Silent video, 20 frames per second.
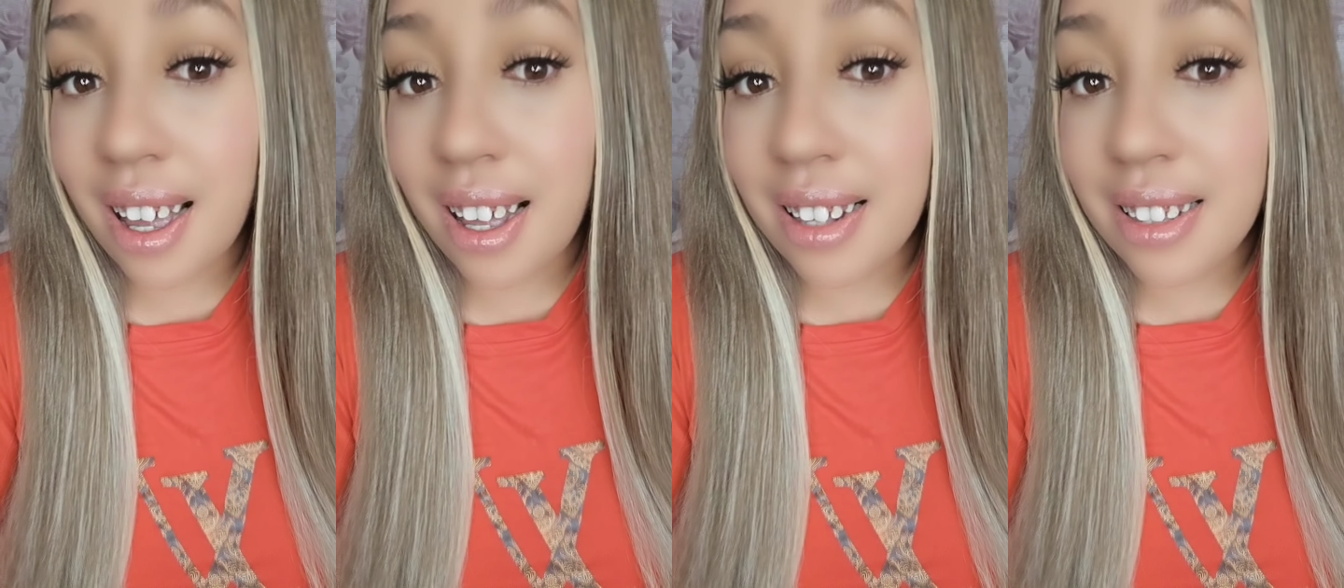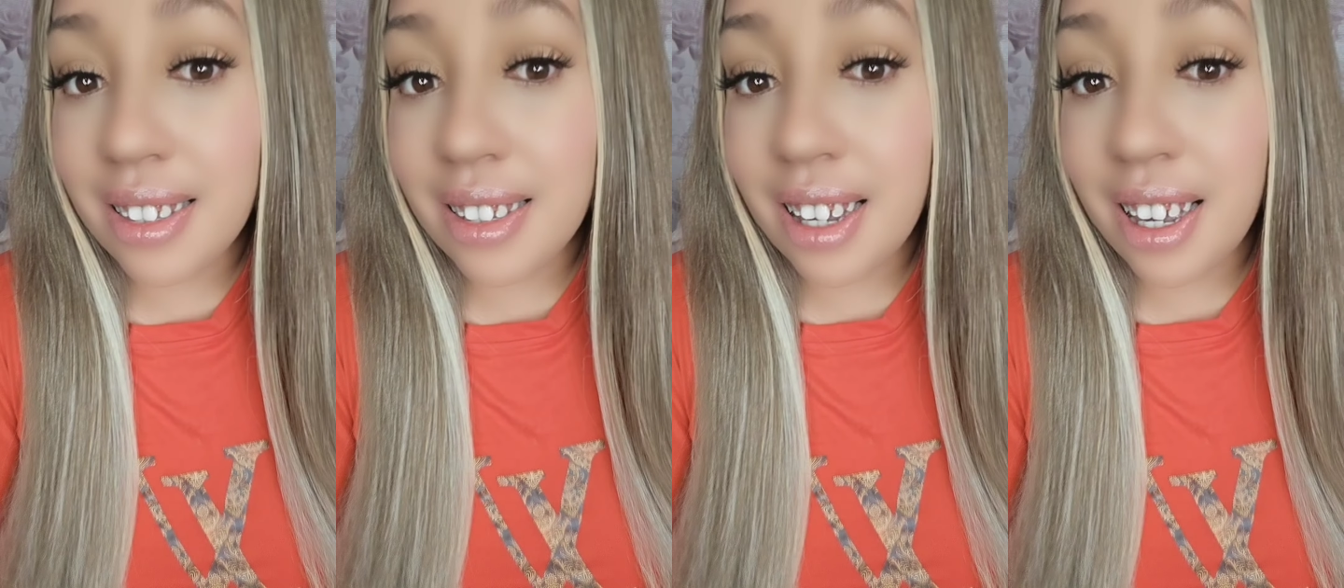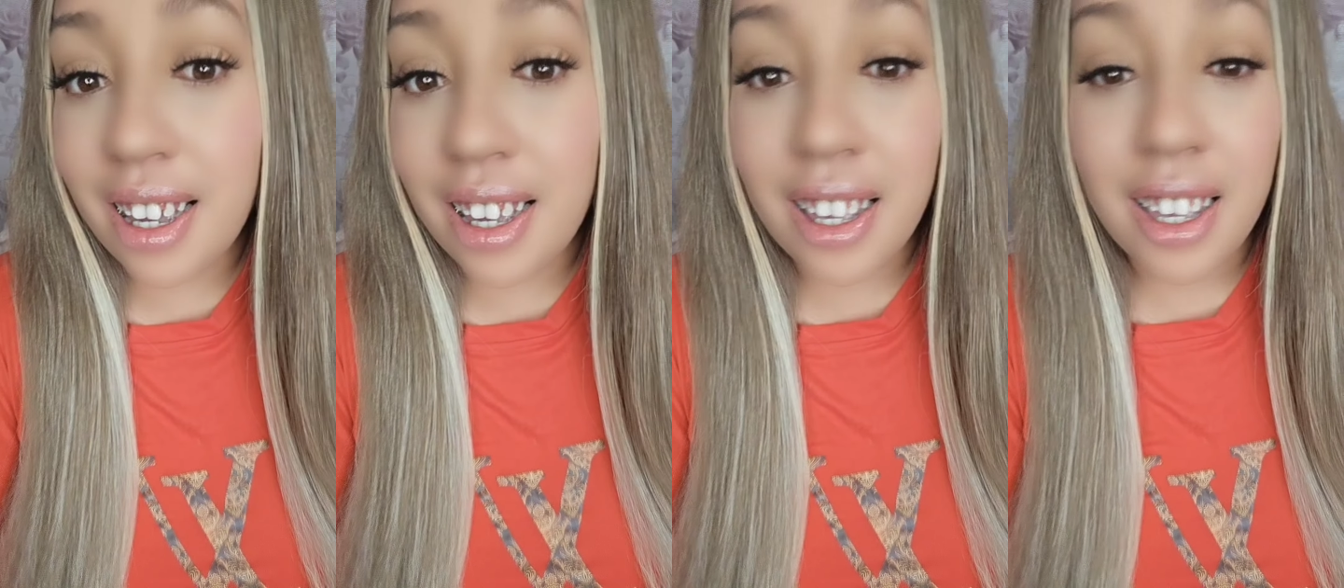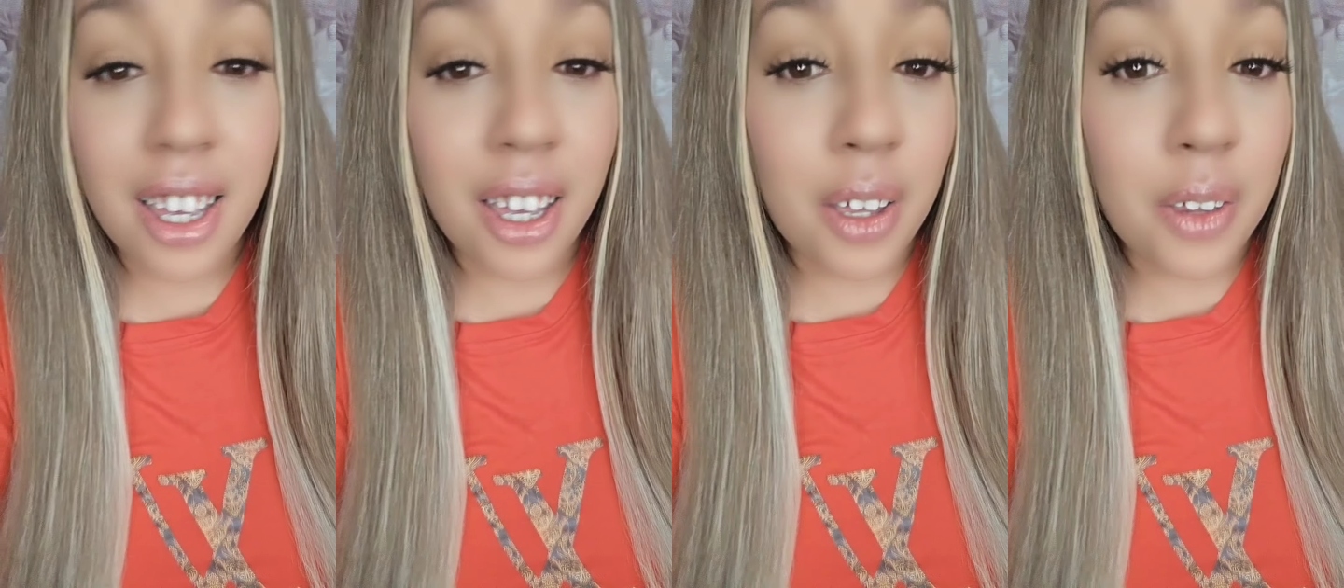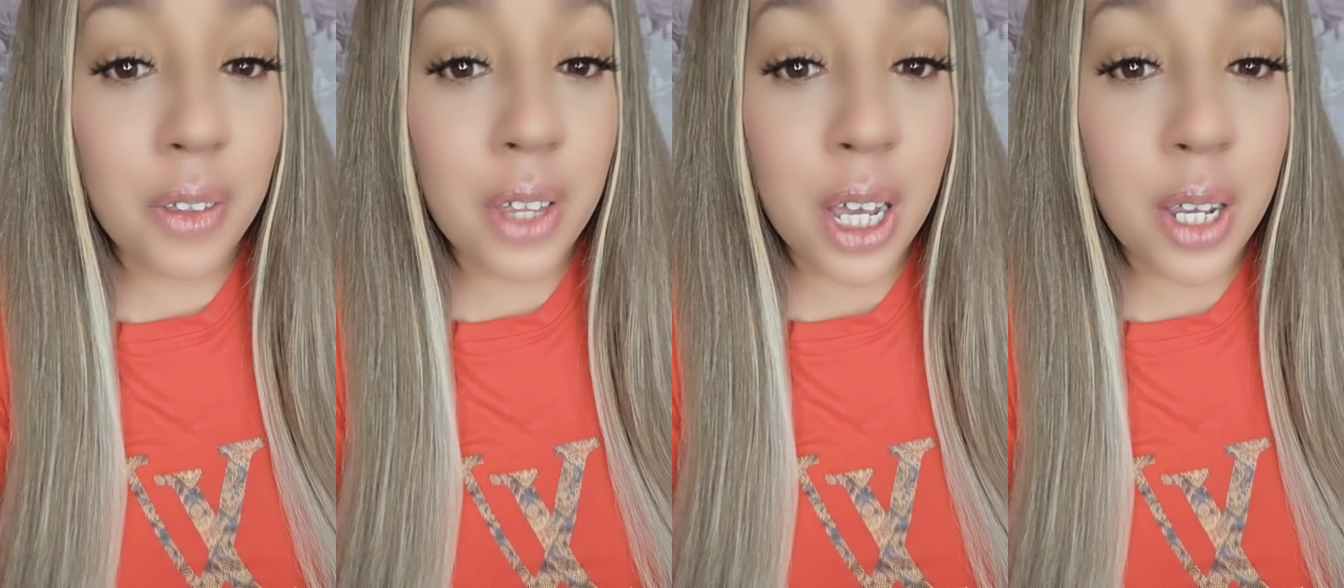And there
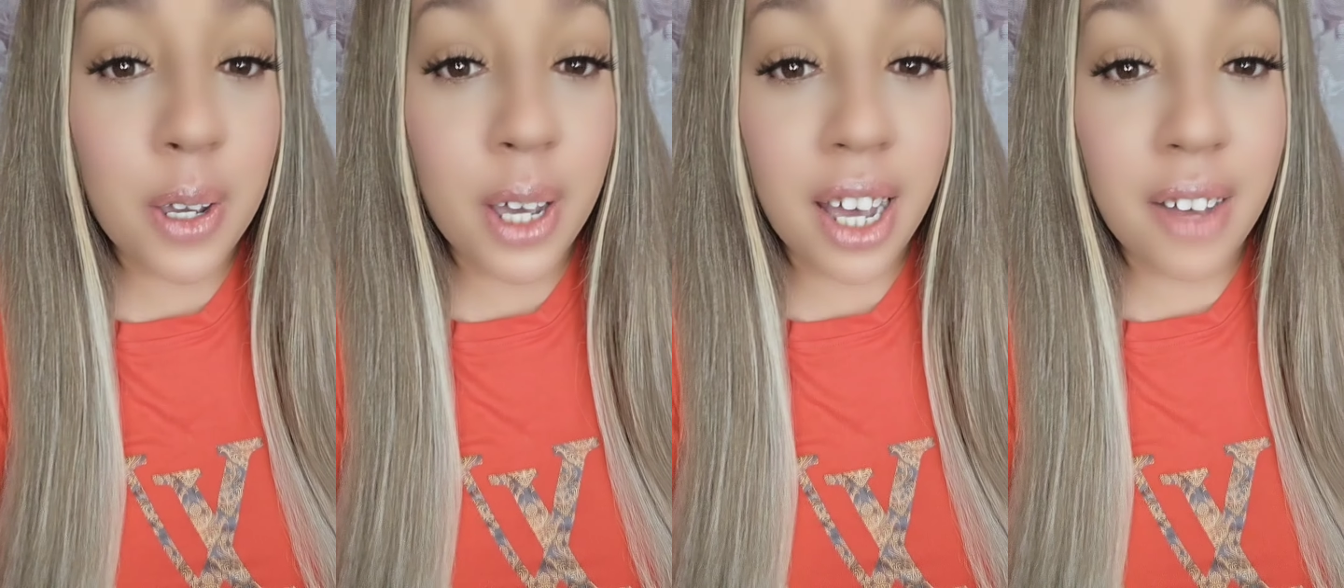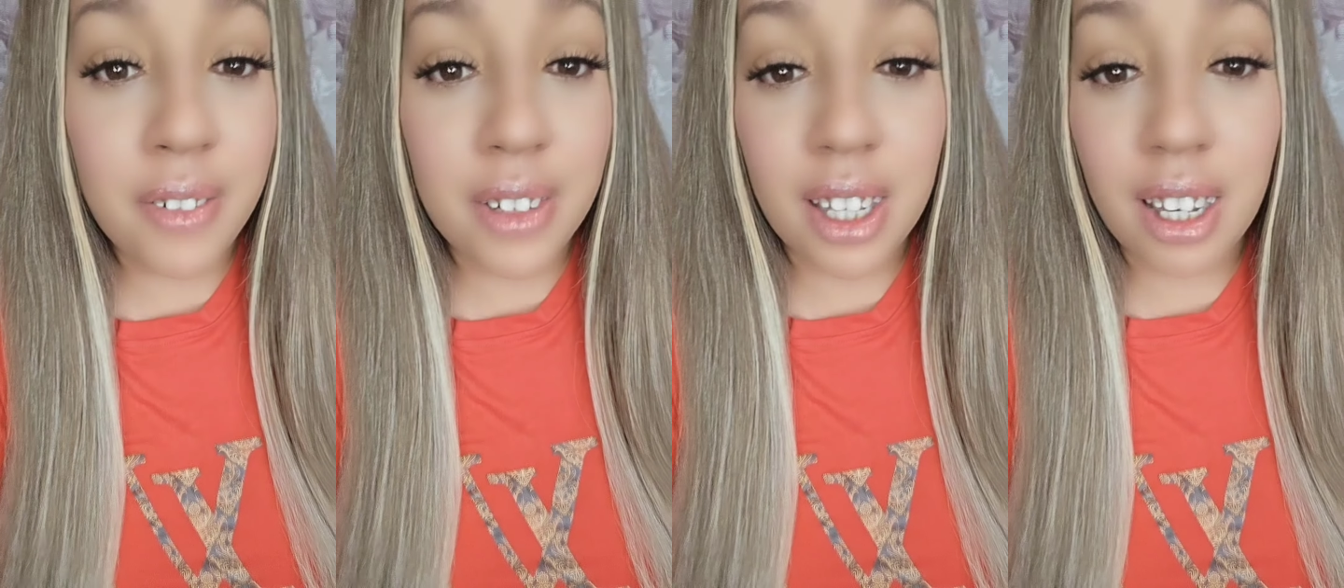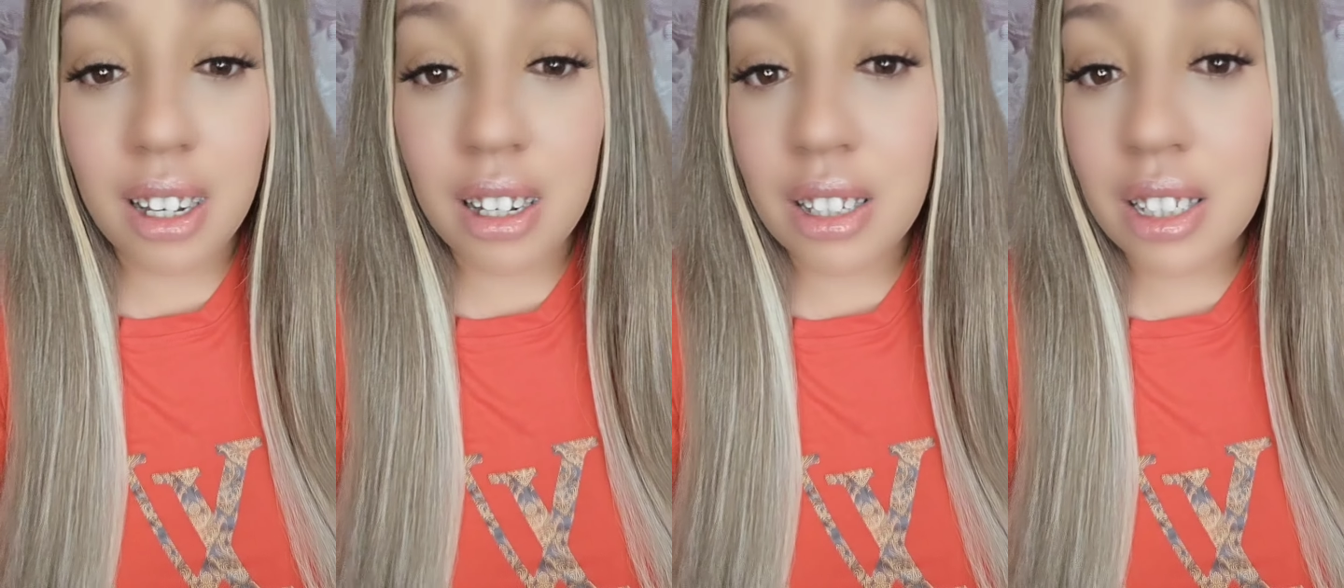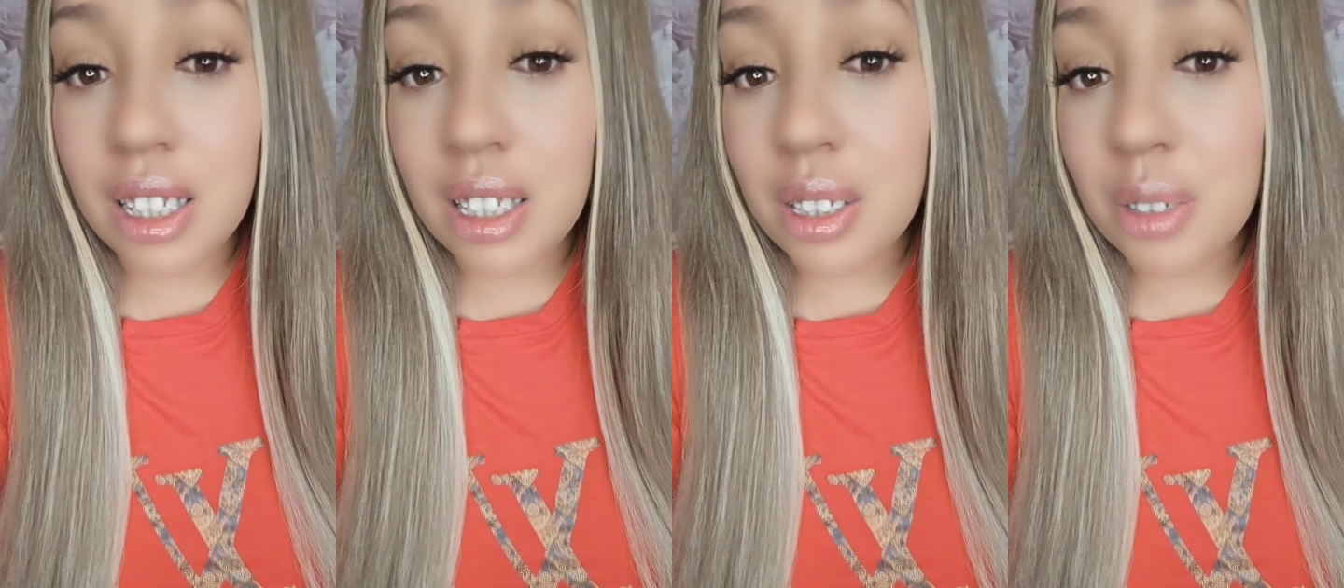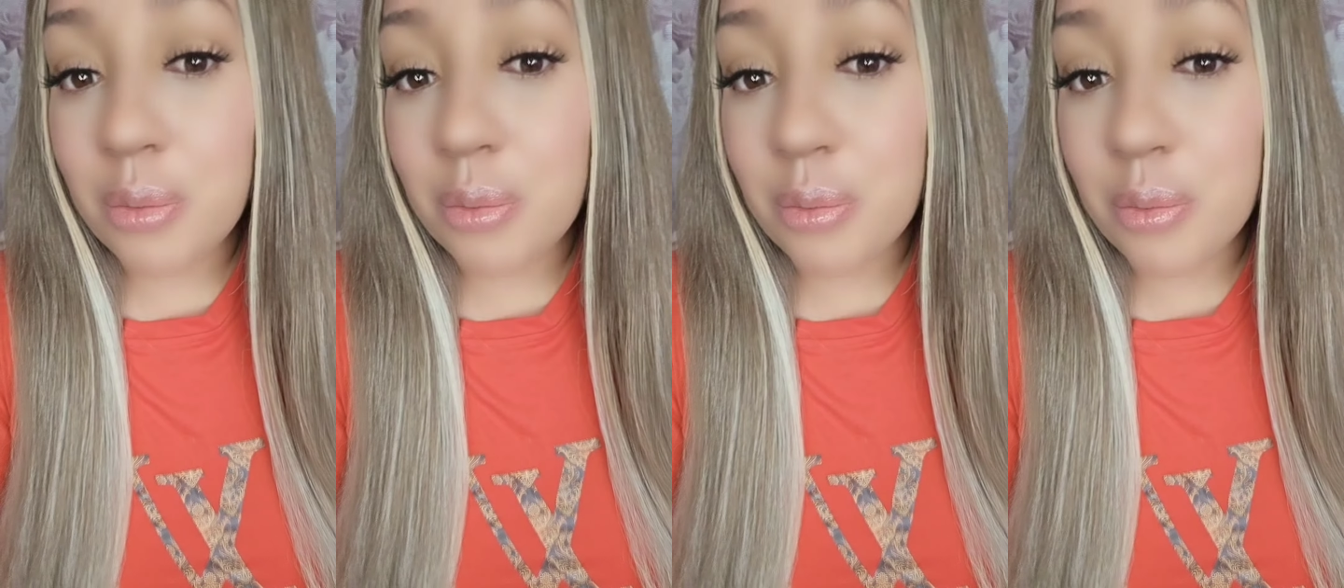you have it,
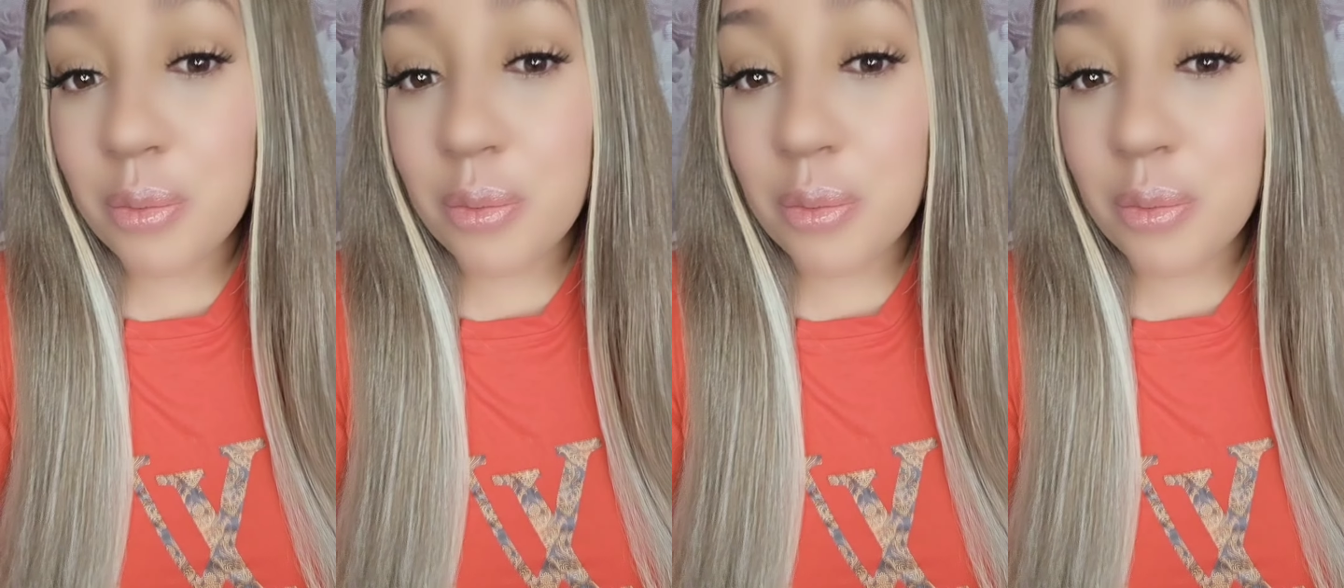guys.